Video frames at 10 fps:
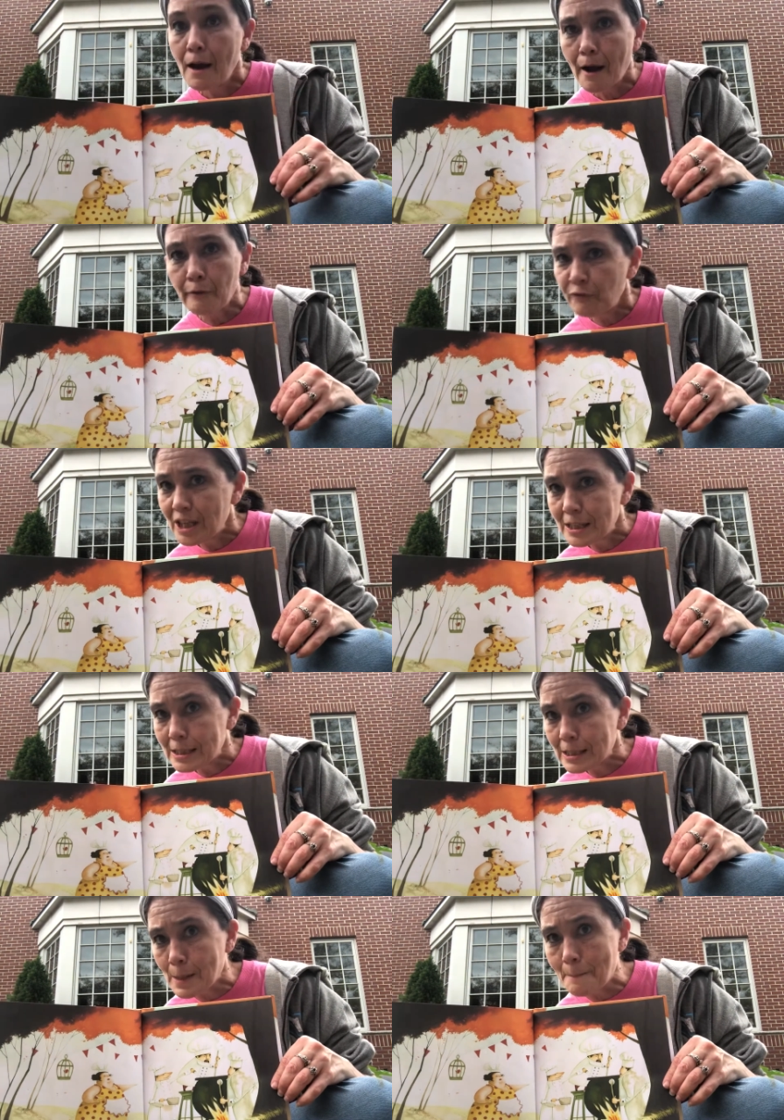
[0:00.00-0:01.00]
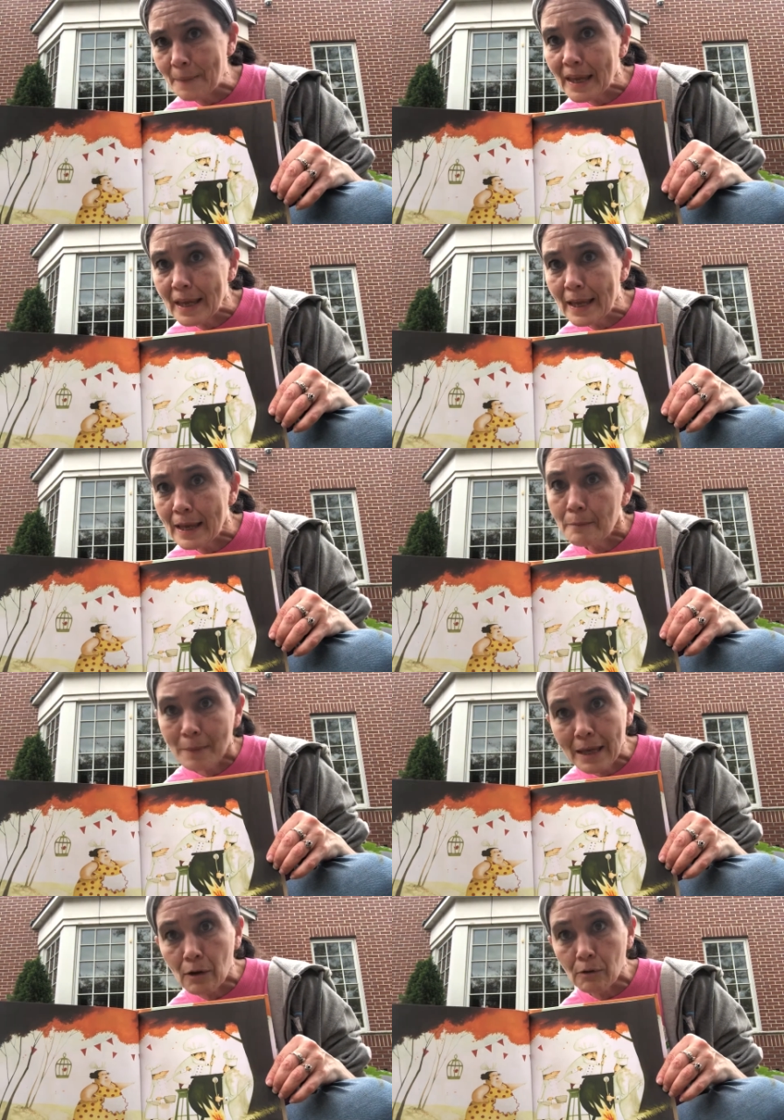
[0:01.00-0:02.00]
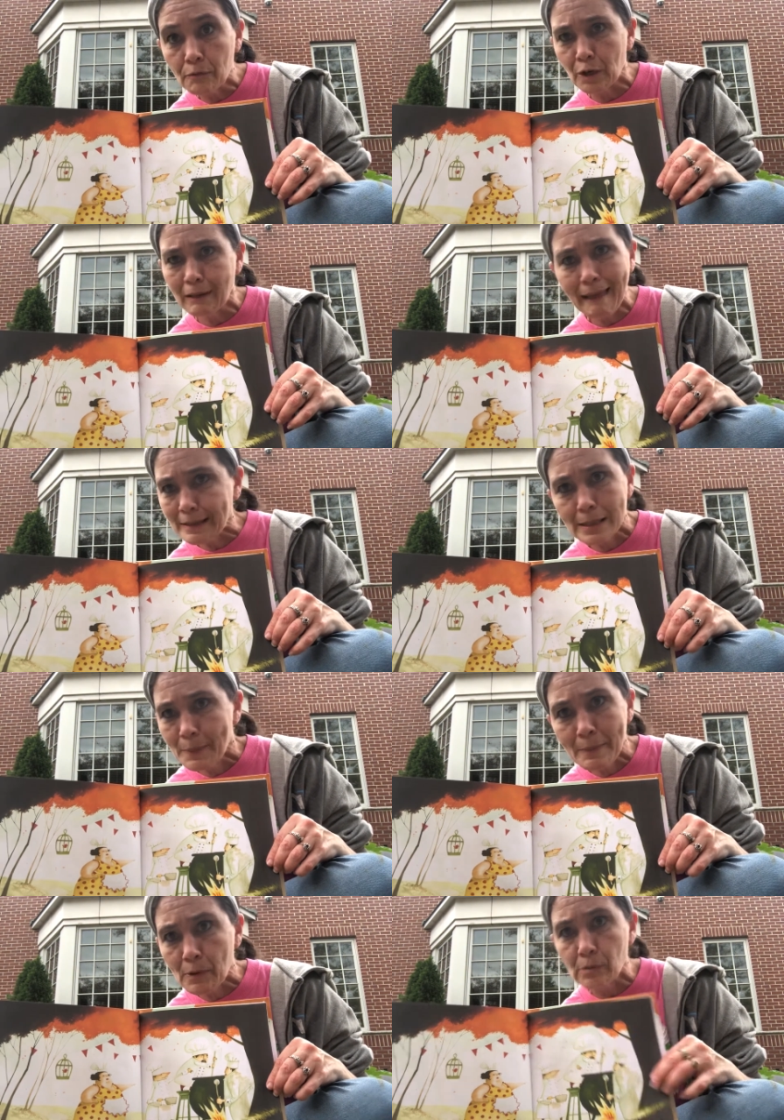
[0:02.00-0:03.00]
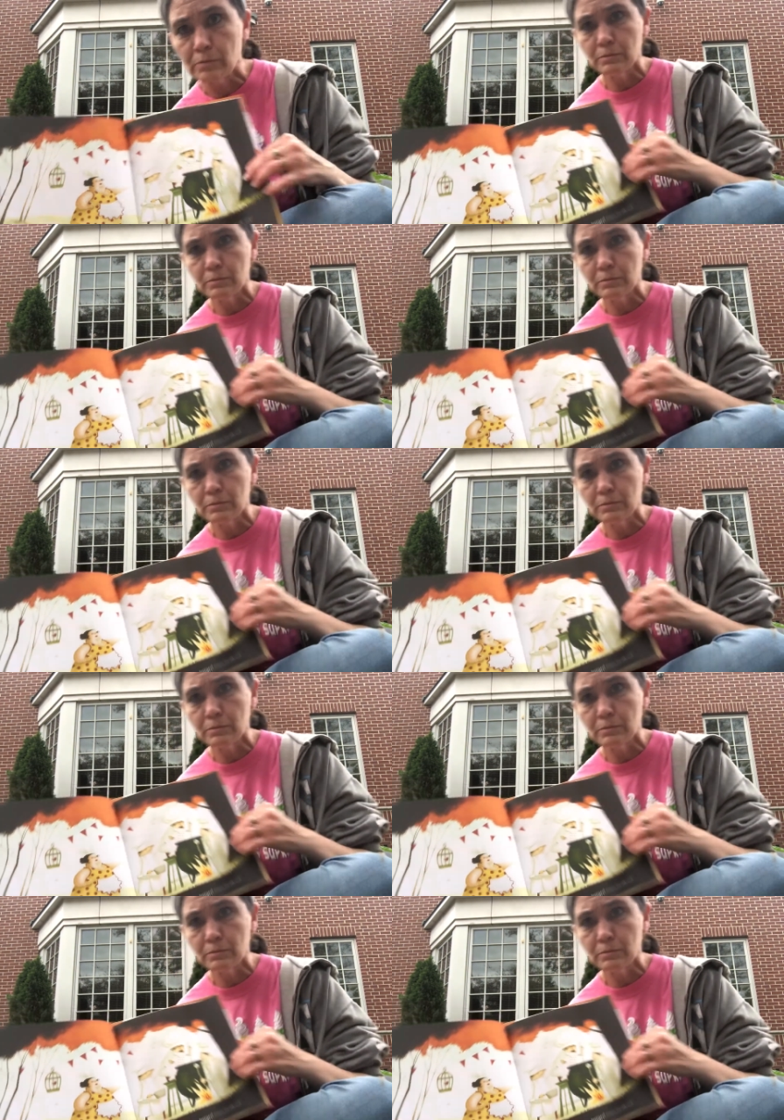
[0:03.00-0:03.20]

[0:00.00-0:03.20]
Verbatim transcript: A feast is a big meal for lots of people